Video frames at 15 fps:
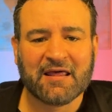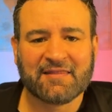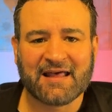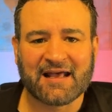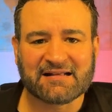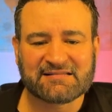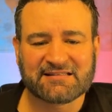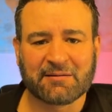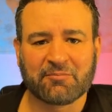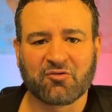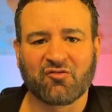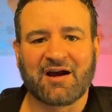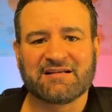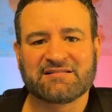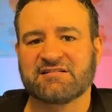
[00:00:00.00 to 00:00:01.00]
that
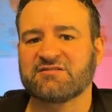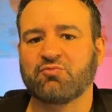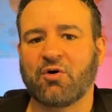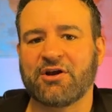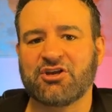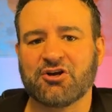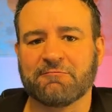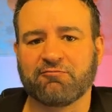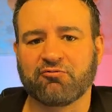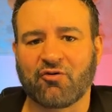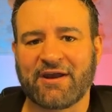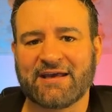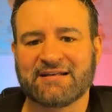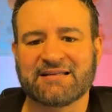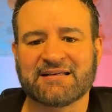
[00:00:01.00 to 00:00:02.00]
summarizes what your
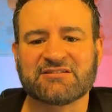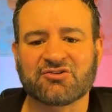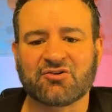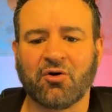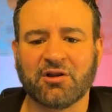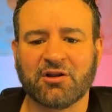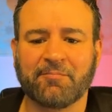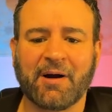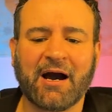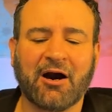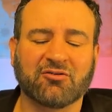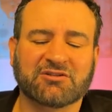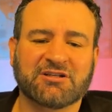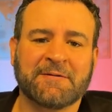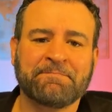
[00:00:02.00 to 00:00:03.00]
brand is all
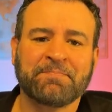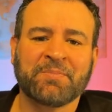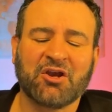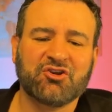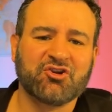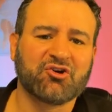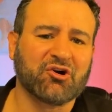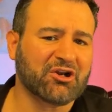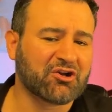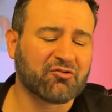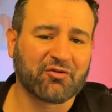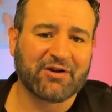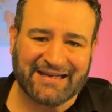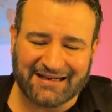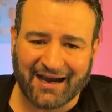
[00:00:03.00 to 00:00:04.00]
about. You're going to
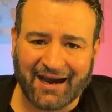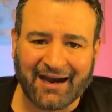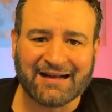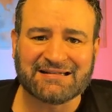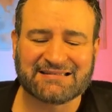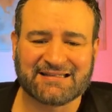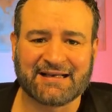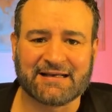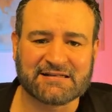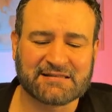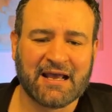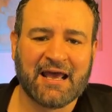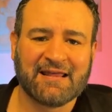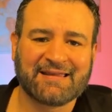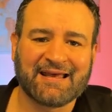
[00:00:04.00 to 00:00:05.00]
create content
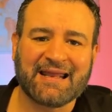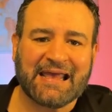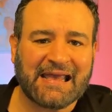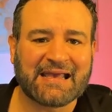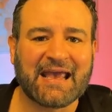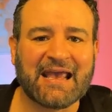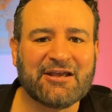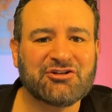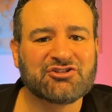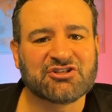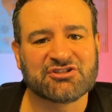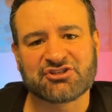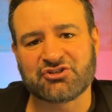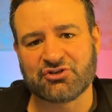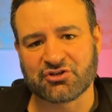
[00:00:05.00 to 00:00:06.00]
that
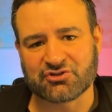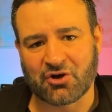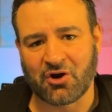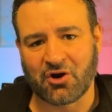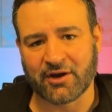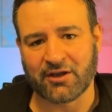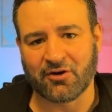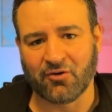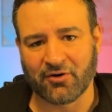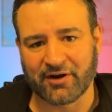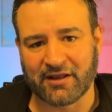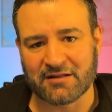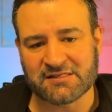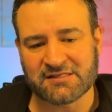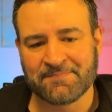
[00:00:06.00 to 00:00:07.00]
engages your target
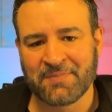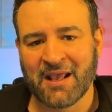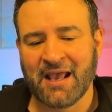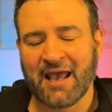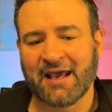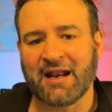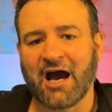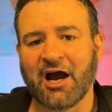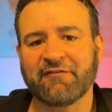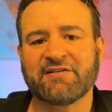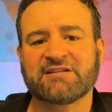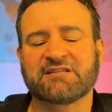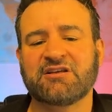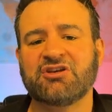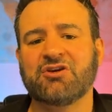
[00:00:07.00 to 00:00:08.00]
audience. And
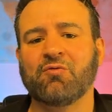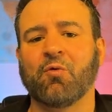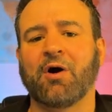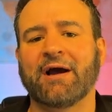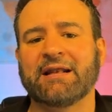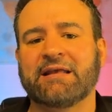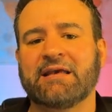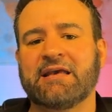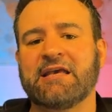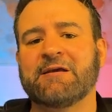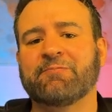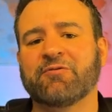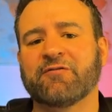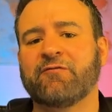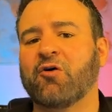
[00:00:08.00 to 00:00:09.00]
obviously, you want key
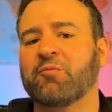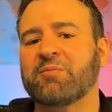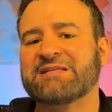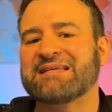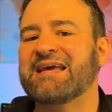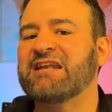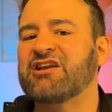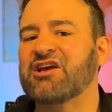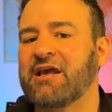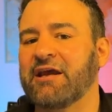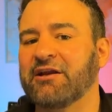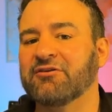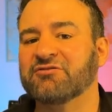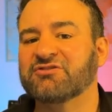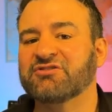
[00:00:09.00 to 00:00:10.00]
performance
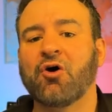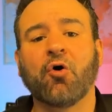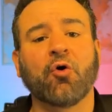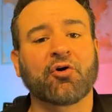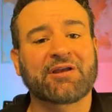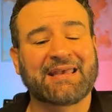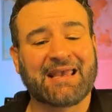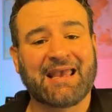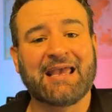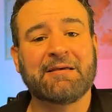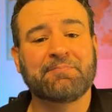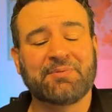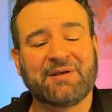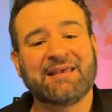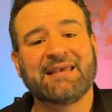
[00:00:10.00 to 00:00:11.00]
indicators, or
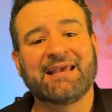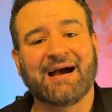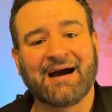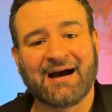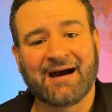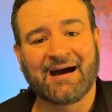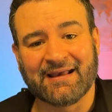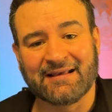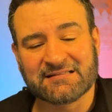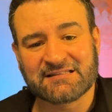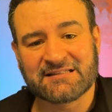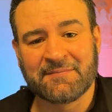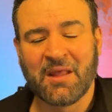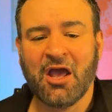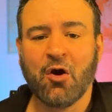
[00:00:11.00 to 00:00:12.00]
KPIs,
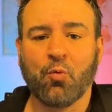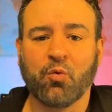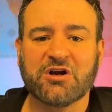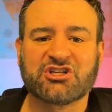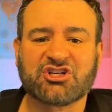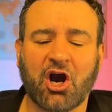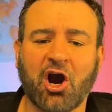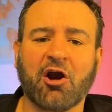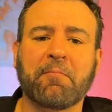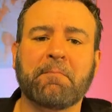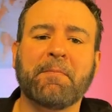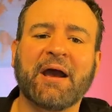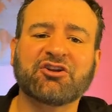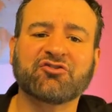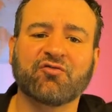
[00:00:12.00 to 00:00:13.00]
which are
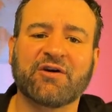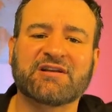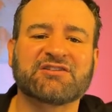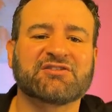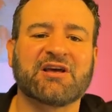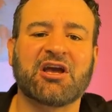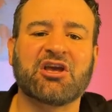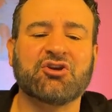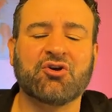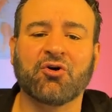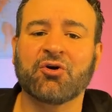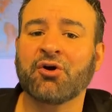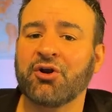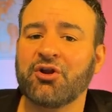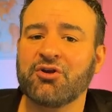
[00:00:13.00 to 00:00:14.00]
metrics that you're
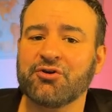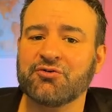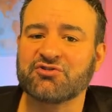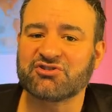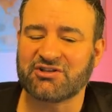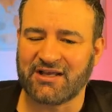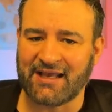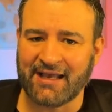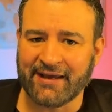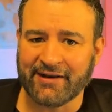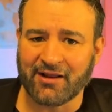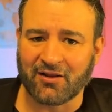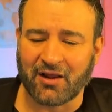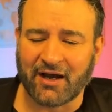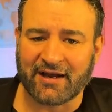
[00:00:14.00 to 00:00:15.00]
going to use to
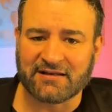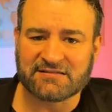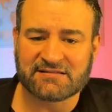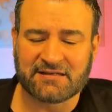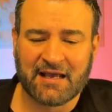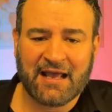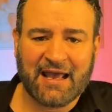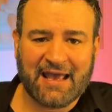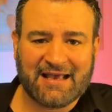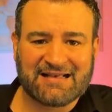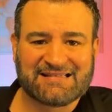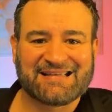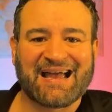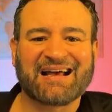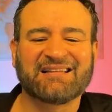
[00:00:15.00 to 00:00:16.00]
analyze
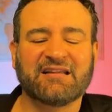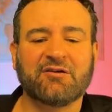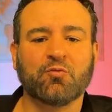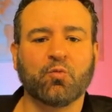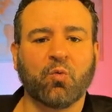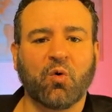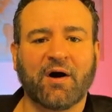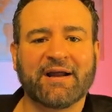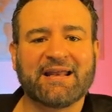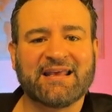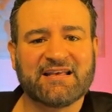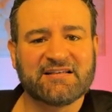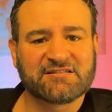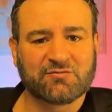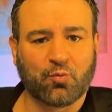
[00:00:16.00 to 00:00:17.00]
exactly what is